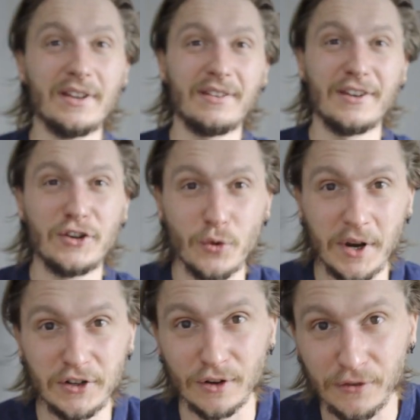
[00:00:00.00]
the
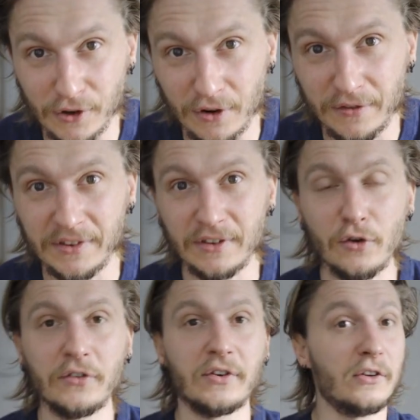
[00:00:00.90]
situation of service in
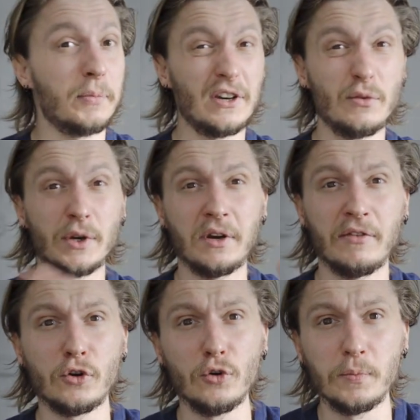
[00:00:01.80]
restaurants, especially when you
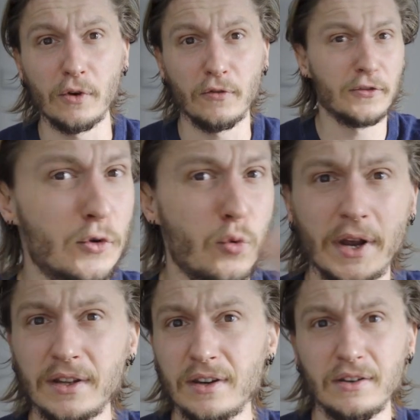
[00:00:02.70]
have groups of
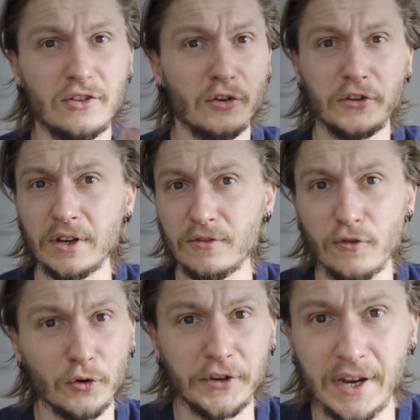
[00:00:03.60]
20, 30,
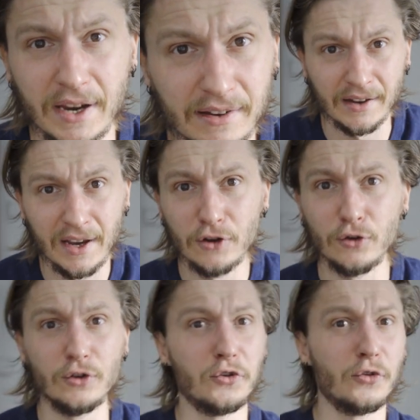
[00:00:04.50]
40 guests,
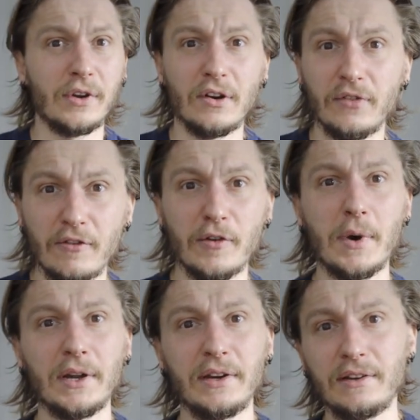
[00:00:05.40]
you need to serve
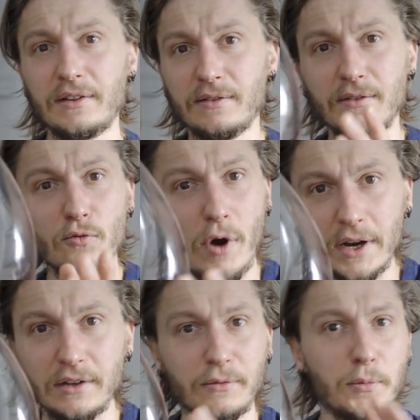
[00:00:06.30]
everybody.
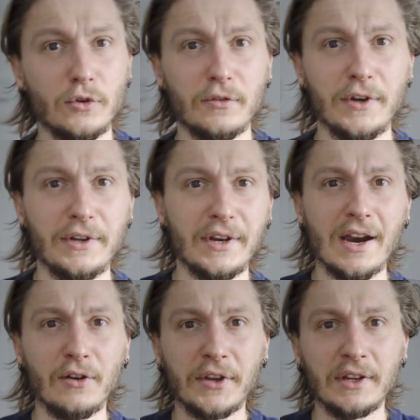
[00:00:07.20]
Wine is beautifully
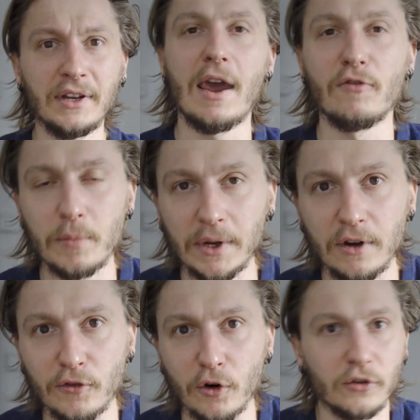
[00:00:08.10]
decanted. Everybody,
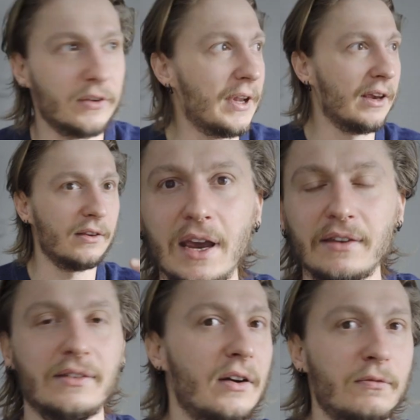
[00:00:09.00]
of course,
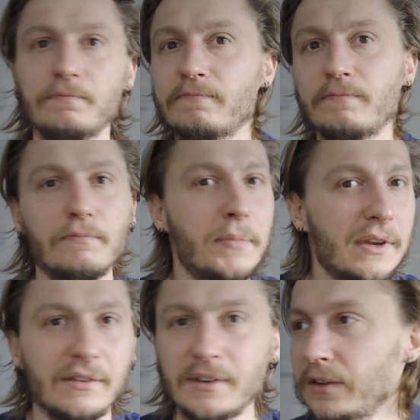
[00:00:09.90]
guests are
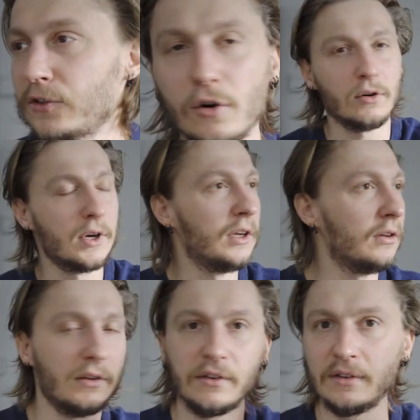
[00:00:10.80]
busy, talking,
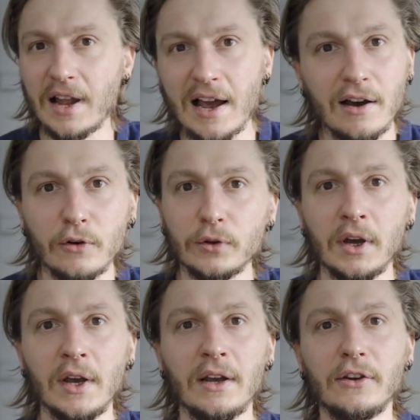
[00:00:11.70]
it's loud,
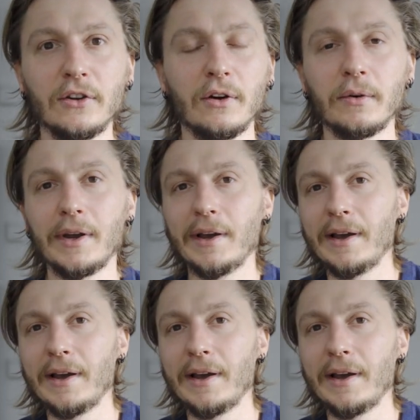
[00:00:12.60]
you know,